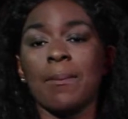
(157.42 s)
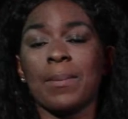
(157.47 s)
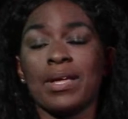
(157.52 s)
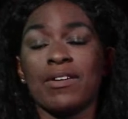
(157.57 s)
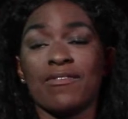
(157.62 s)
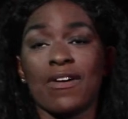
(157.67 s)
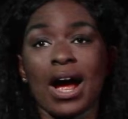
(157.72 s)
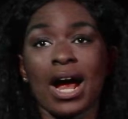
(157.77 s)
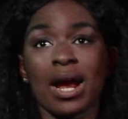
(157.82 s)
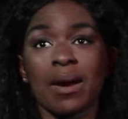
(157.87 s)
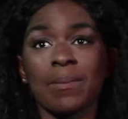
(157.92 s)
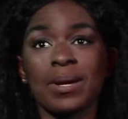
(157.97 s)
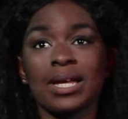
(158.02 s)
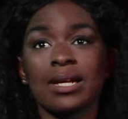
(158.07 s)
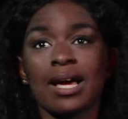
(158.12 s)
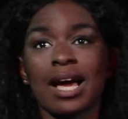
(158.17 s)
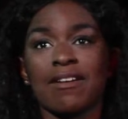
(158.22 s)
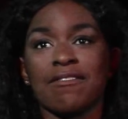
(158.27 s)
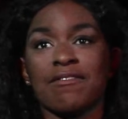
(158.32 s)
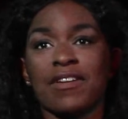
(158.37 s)

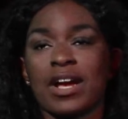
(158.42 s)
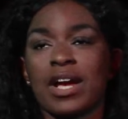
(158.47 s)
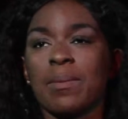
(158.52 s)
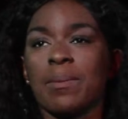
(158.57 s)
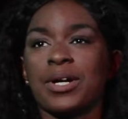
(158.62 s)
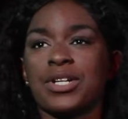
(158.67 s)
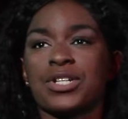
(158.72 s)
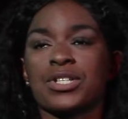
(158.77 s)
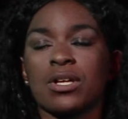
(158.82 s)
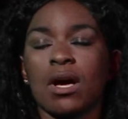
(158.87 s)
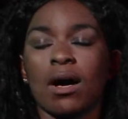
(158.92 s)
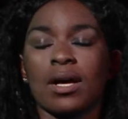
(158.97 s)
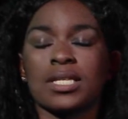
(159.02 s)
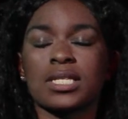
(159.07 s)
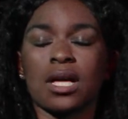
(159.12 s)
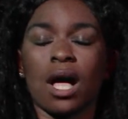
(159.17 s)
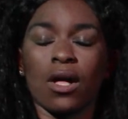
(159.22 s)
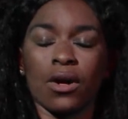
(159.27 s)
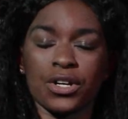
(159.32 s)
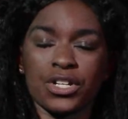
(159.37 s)
environment, I very much saw
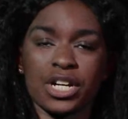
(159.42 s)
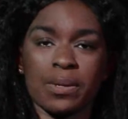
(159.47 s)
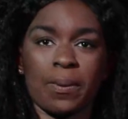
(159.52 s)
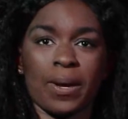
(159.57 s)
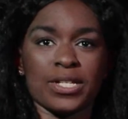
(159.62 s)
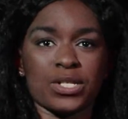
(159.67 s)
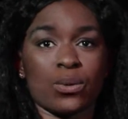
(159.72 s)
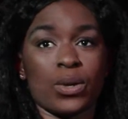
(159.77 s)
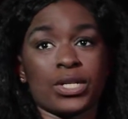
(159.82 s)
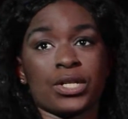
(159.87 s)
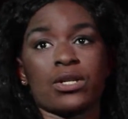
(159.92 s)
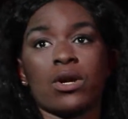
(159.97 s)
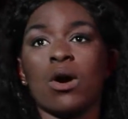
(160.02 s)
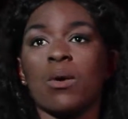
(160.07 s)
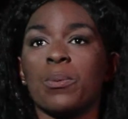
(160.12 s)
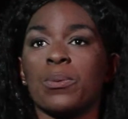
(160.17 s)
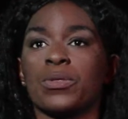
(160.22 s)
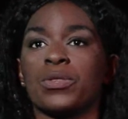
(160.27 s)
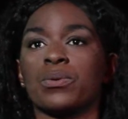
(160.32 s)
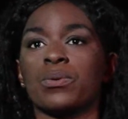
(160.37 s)
scholarship as a way to
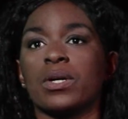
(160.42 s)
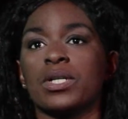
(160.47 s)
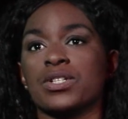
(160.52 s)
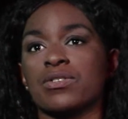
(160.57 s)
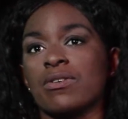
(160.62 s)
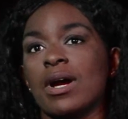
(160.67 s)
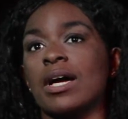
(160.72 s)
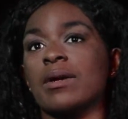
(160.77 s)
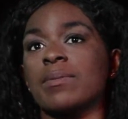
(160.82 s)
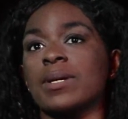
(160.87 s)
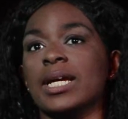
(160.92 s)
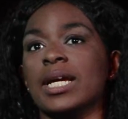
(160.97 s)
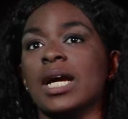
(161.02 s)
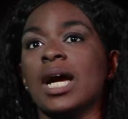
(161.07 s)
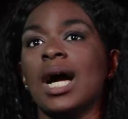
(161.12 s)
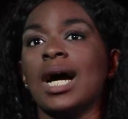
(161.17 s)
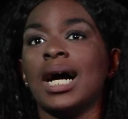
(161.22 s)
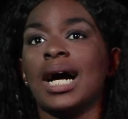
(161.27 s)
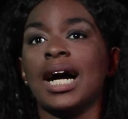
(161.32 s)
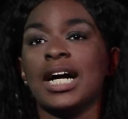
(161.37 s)
cope with the world around me.
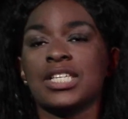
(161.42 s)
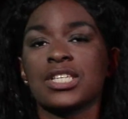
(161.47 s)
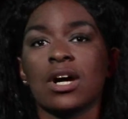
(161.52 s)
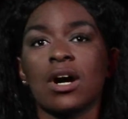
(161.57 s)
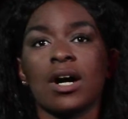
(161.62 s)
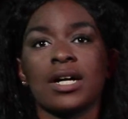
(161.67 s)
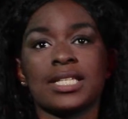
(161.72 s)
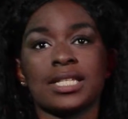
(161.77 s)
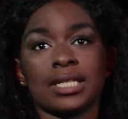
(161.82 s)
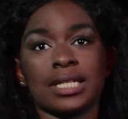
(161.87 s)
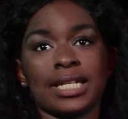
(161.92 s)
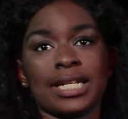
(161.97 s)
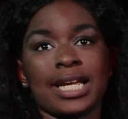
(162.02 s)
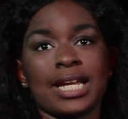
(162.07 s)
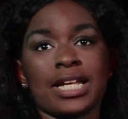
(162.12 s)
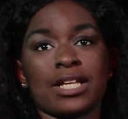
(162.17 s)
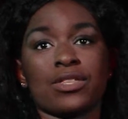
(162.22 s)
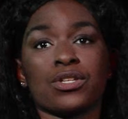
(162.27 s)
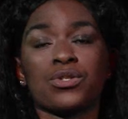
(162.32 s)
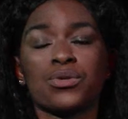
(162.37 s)
I saw
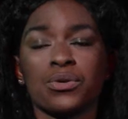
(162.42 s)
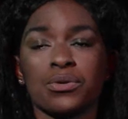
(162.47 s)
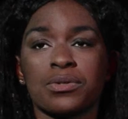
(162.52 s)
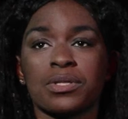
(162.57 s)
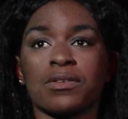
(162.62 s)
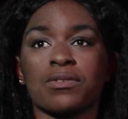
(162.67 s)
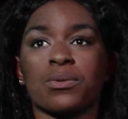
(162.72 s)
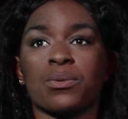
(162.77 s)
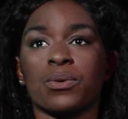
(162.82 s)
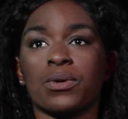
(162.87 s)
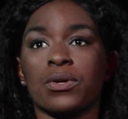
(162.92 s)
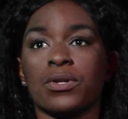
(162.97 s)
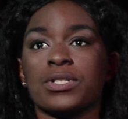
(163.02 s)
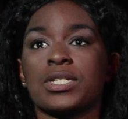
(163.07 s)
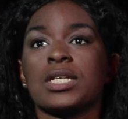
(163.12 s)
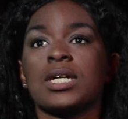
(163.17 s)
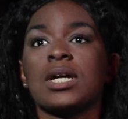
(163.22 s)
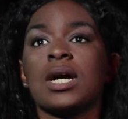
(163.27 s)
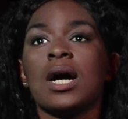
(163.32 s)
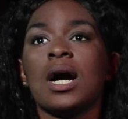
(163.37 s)
delineating the truths of the
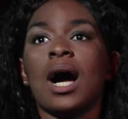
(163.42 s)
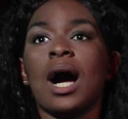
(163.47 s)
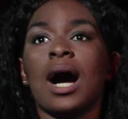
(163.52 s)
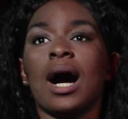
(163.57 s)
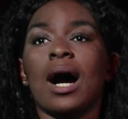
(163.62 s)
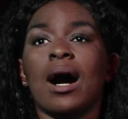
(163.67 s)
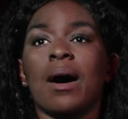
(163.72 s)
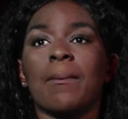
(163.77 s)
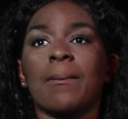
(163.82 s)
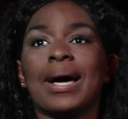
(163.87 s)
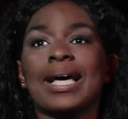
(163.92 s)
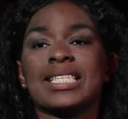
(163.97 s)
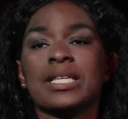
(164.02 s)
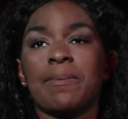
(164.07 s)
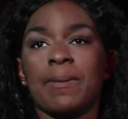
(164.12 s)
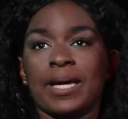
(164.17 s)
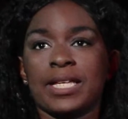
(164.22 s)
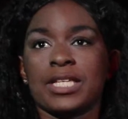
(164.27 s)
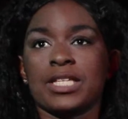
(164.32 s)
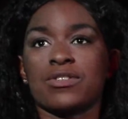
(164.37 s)
world as a
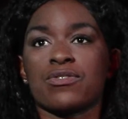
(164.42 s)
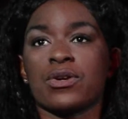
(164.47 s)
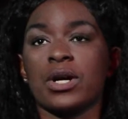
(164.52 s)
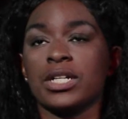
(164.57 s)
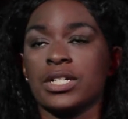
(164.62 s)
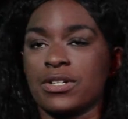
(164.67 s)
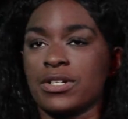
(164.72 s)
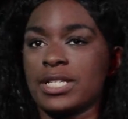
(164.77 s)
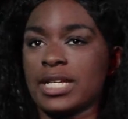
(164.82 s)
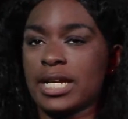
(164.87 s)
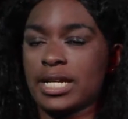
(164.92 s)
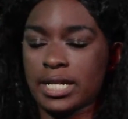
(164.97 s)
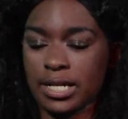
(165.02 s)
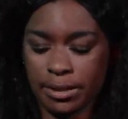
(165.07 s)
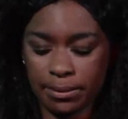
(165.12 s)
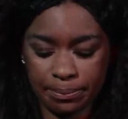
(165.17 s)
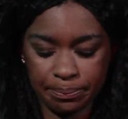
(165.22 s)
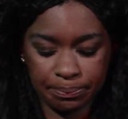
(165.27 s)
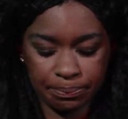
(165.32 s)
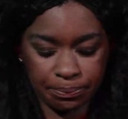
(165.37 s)
basis for
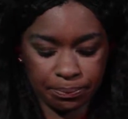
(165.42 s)
understanding.